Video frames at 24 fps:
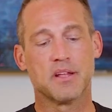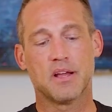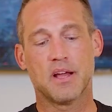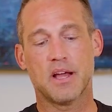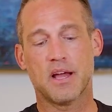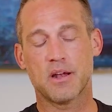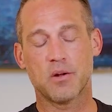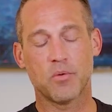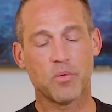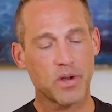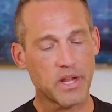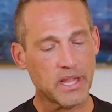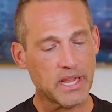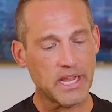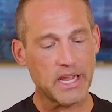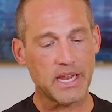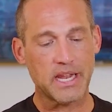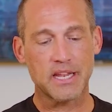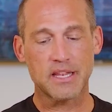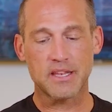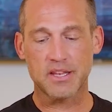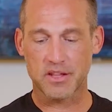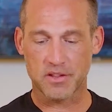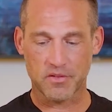I don't want to get
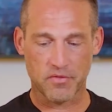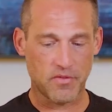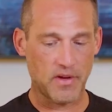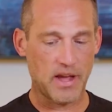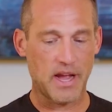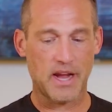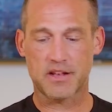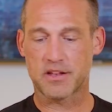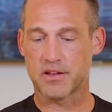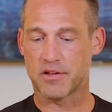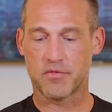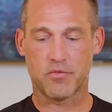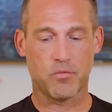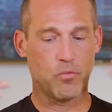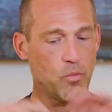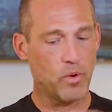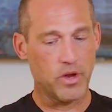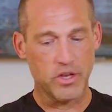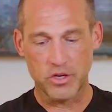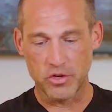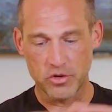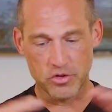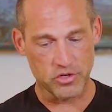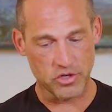into the fact of
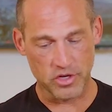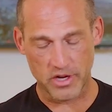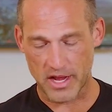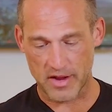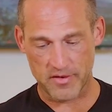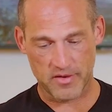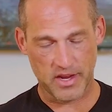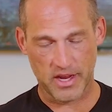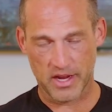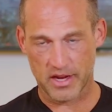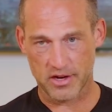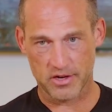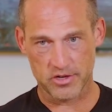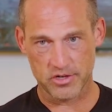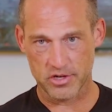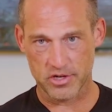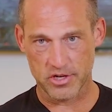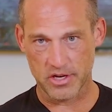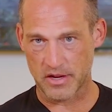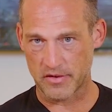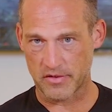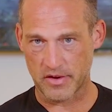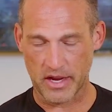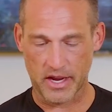when you should have cake or
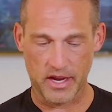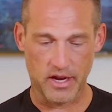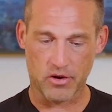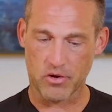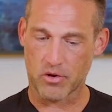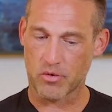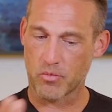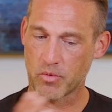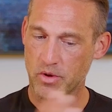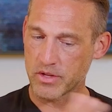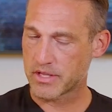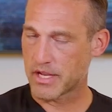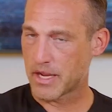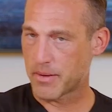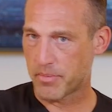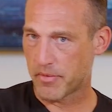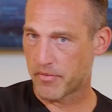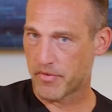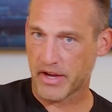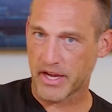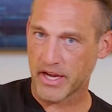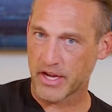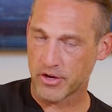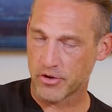shouldn't have cake or what type
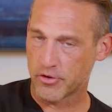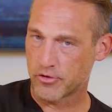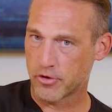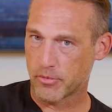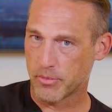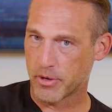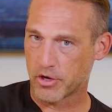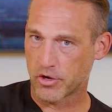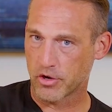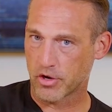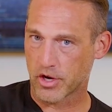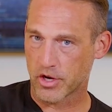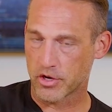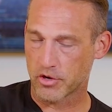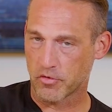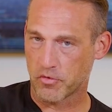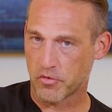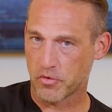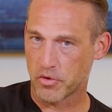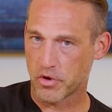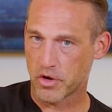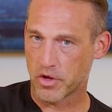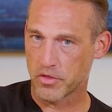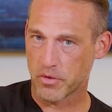of heat you should be cooking your
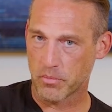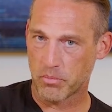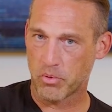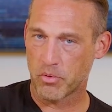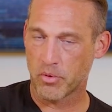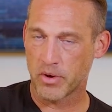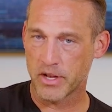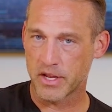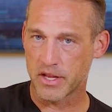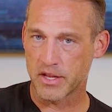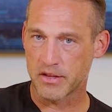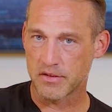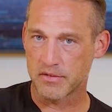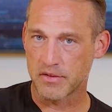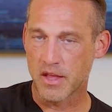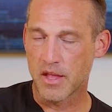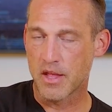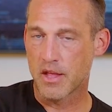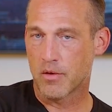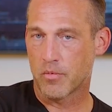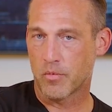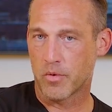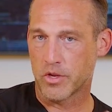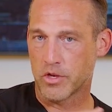food on. The point is,
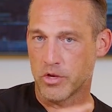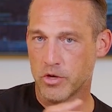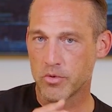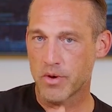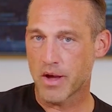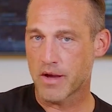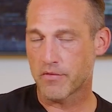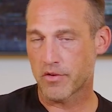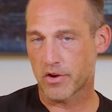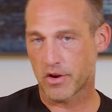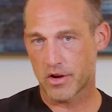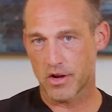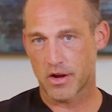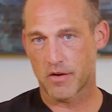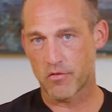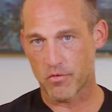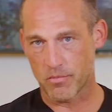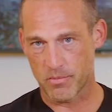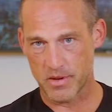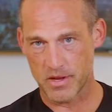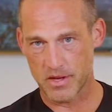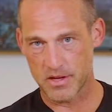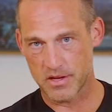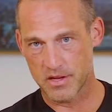when you have a
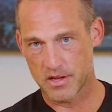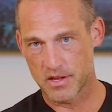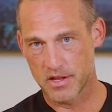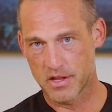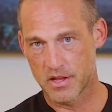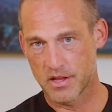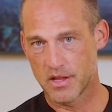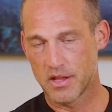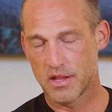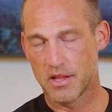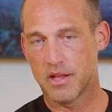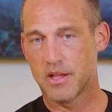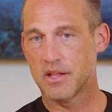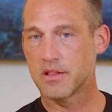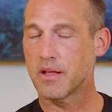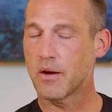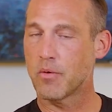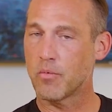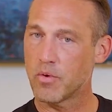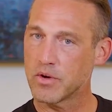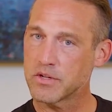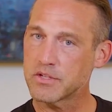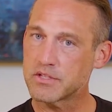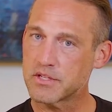government
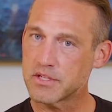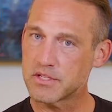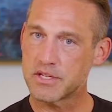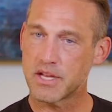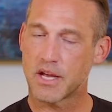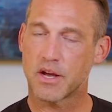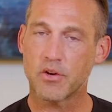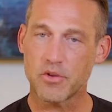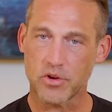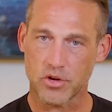that wants to tell